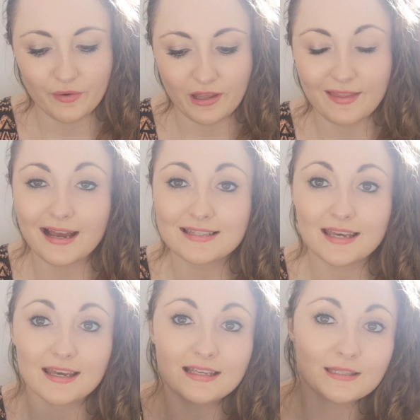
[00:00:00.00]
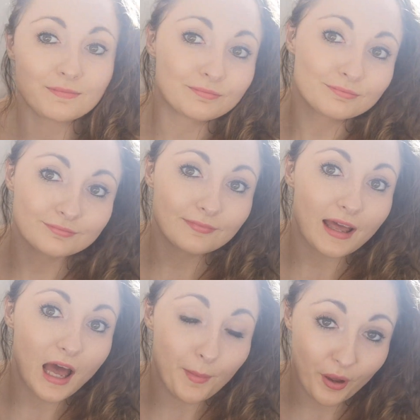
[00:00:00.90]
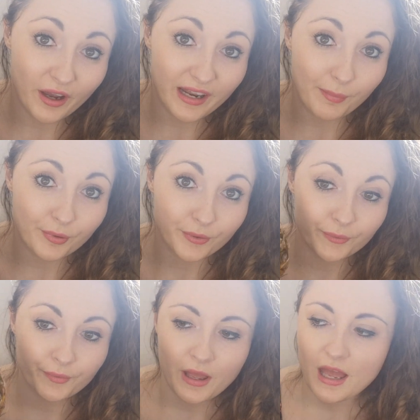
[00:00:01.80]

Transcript: and that is a pineapple.